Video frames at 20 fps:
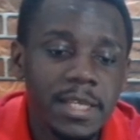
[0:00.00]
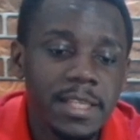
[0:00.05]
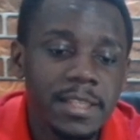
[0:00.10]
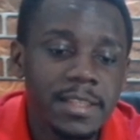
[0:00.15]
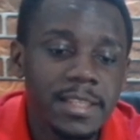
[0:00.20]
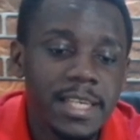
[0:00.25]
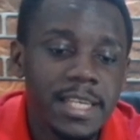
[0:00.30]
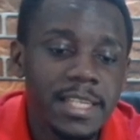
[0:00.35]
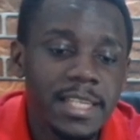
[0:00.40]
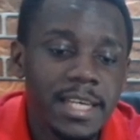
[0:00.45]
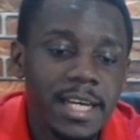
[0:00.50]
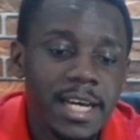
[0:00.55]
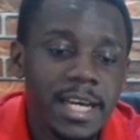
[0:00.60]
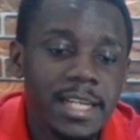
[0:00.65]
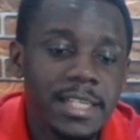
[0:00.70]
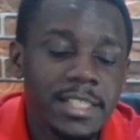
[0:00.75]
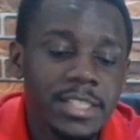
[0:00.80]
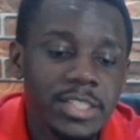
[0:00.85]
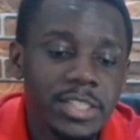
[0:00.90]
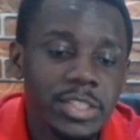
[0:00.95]
Then he
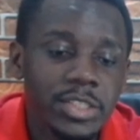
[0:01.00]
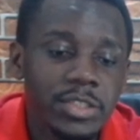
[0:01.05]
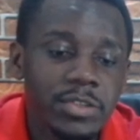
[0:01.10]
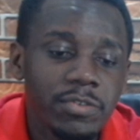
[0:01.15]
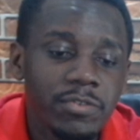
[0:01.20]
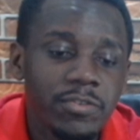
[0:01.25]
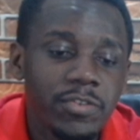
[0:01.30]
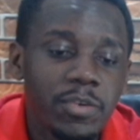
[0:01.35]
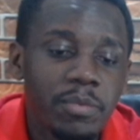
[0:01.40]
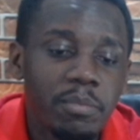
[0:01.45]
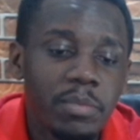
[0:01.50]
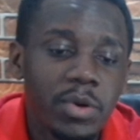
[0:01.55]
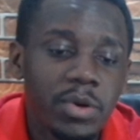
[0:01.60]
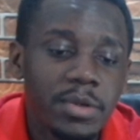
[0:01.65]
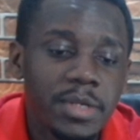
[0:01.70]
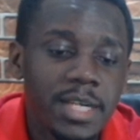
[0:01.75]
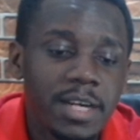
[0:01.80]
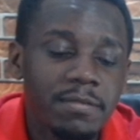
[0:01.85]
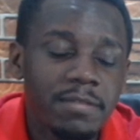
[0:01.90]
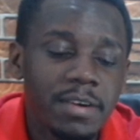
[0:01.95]
had 4 ball
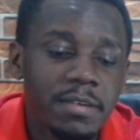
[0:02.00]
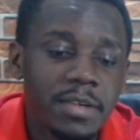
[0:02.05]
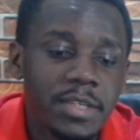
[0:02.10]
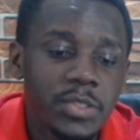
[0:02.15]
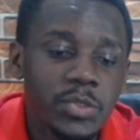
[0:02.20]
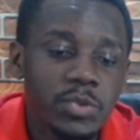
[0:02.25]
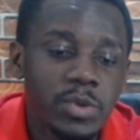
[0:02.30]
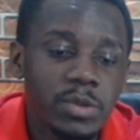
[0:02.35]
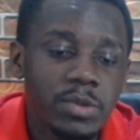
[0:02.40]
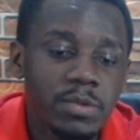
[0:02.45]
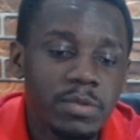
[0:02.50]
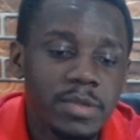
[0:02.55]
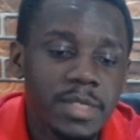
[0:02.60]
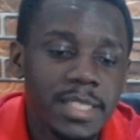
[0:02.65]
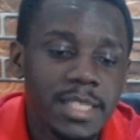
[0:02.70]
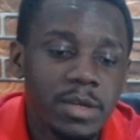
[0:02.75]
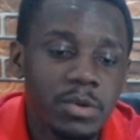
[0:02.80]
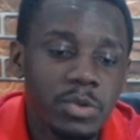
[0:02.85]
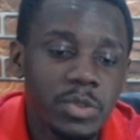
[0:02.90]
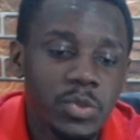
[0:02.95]
recoveries, 2 out of 3
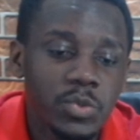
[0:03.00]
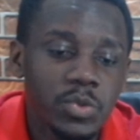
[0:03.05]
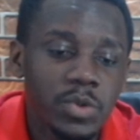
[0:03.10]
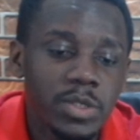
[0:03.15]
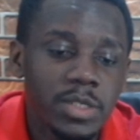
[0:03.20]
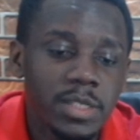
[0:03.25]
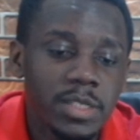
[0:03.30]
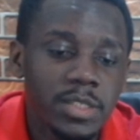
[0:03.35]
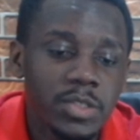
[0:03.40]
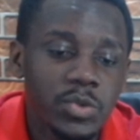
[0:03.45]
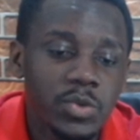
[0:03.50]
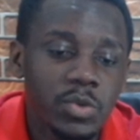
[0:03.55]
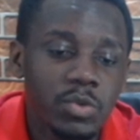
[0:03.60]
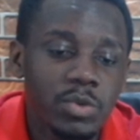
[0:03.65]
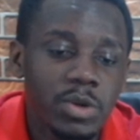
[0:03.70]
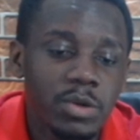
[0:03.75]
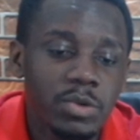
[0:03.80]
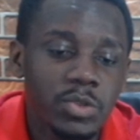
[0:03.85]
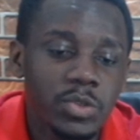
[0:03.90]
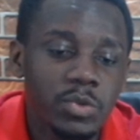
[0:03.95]
tackles won, 2
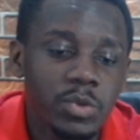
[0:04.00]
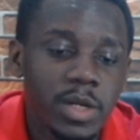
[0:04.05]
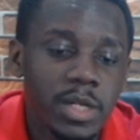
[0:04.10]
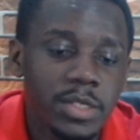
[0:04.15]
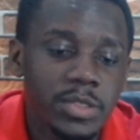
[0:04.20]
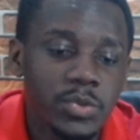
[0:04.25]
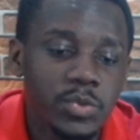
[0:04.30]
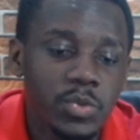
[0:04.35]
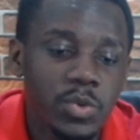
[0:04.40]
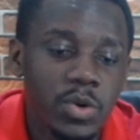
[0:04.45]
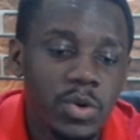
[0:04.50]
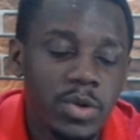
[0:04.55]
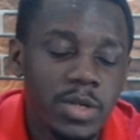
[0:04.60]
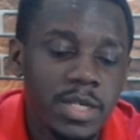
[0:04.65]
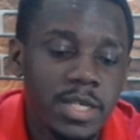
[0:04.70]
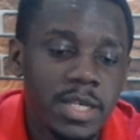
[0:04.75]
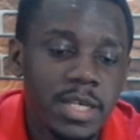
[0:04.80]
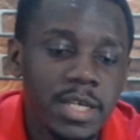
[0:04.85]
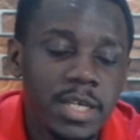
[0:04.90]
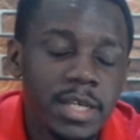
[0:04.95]
ground duels
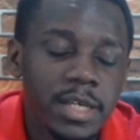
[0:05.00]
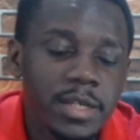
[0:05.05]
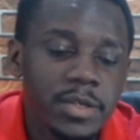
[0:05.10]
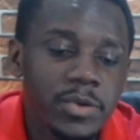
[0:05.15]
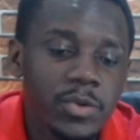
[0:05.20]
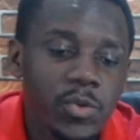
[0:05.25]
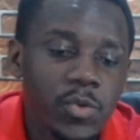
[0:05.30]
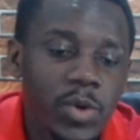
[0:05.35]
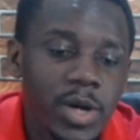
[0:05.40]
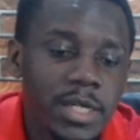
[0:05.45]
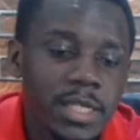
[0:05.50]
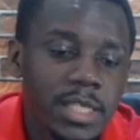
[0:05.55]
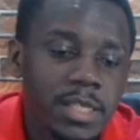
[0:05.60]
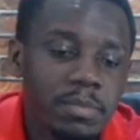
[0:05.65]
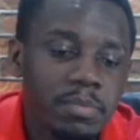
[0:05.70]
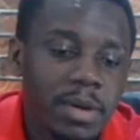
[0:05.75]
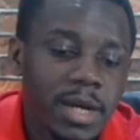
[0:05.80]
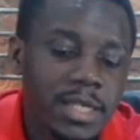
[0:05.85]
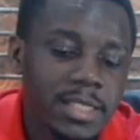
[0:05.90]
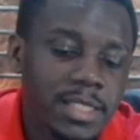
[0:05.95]
won, 1 key
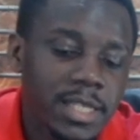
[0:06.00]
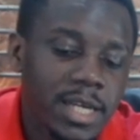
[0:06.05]
pass